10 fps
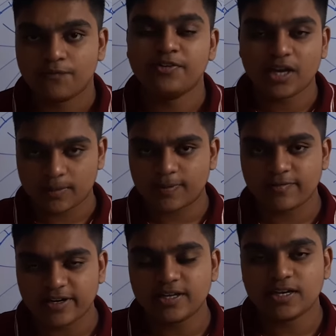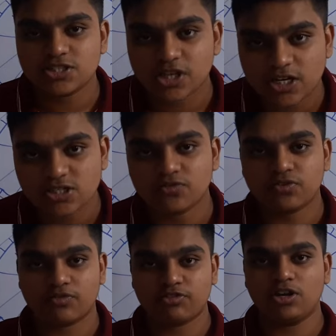We are providing education
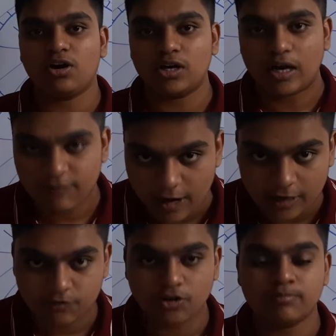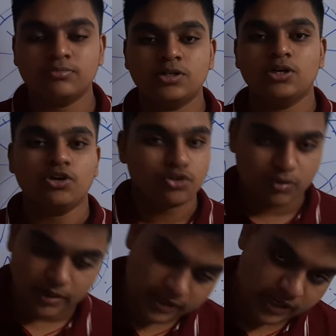for free on our platform. You
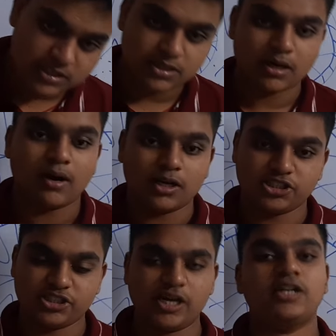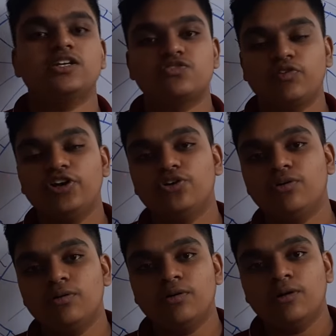can just share this
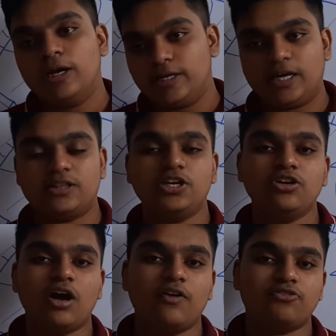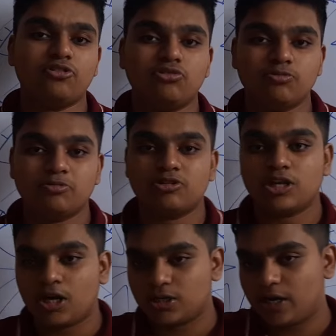video. Nothing you have to do, put
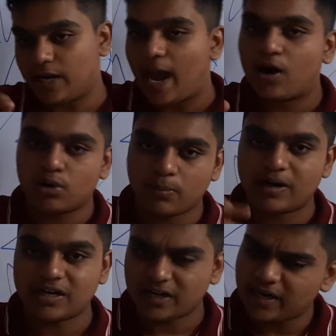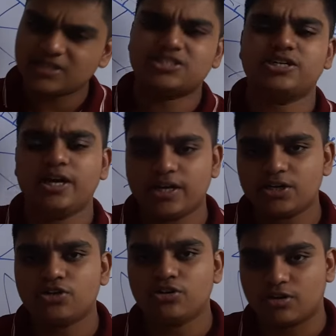that arrow button and share it
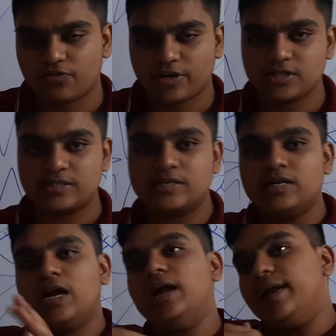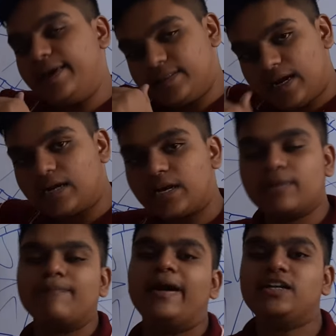to your friends, and like that
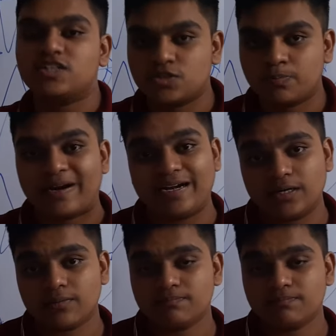it might spread.